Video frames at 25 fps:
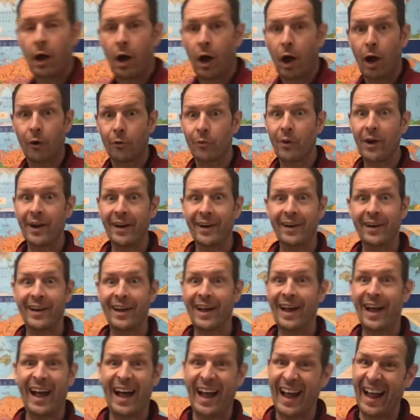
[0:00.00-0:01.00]
All right,
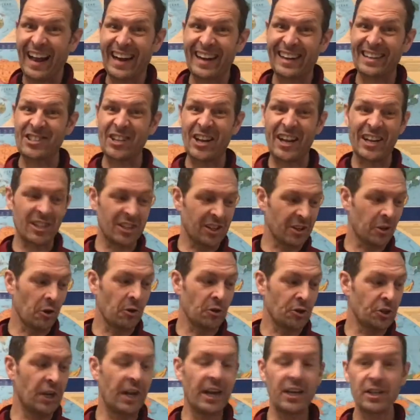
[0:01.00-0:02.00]
I had a chance to go
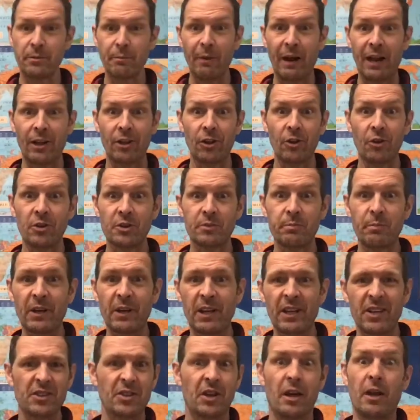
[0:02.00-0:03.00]
change my clothes
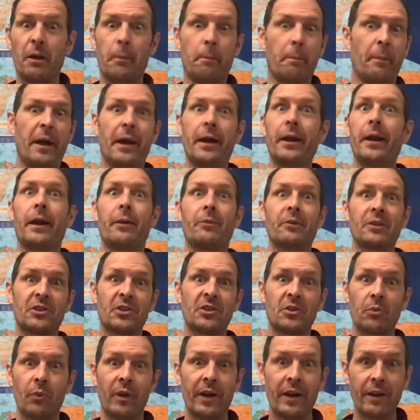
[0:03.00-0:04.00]
because, man, I was
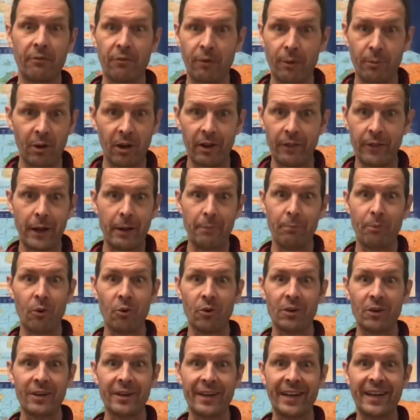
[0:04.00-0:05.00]
sweaty from all that
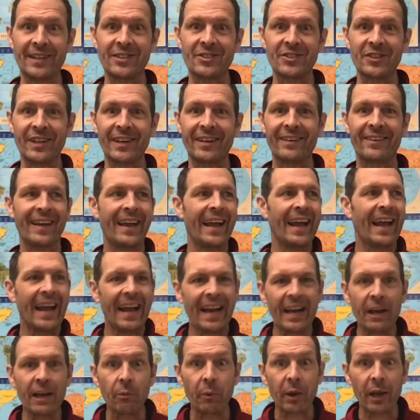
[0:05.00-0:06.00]
polka dancing.
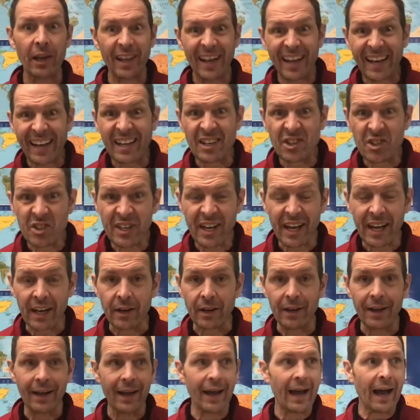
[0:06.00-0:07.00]
Anyway, like I said,
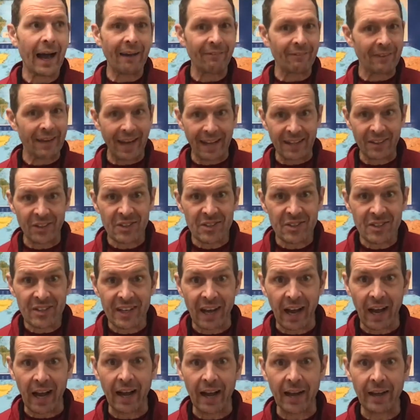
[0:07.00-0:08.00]
I've got this
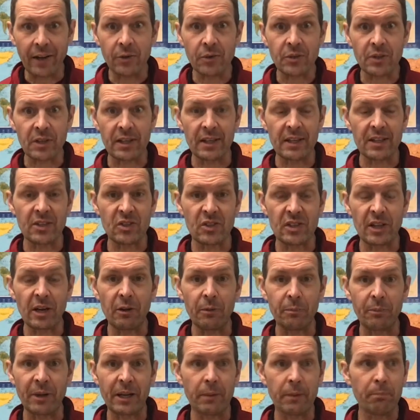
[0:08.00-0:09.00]
guy who's going to sell
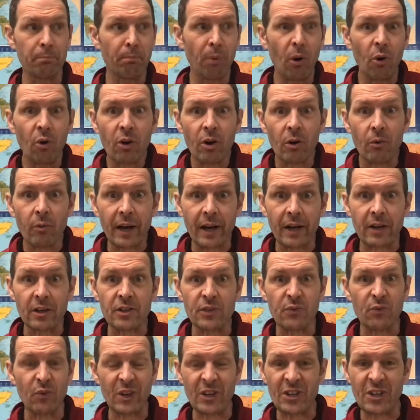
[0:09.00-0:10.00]
me polka records
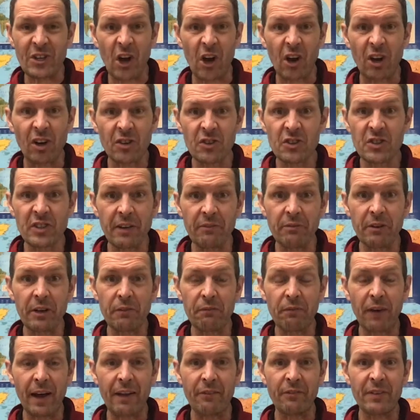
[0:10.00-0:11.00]
for
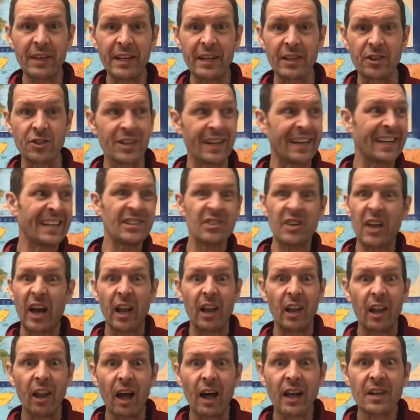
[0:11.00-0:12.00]
$1.75 each, and he's got
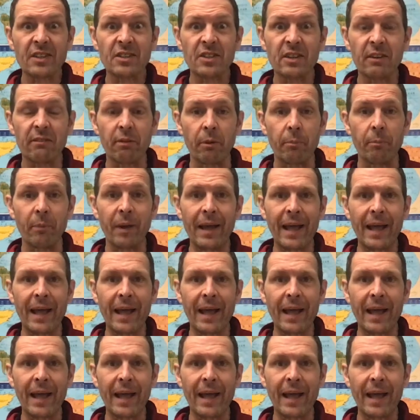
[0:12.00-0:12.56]
lots of them.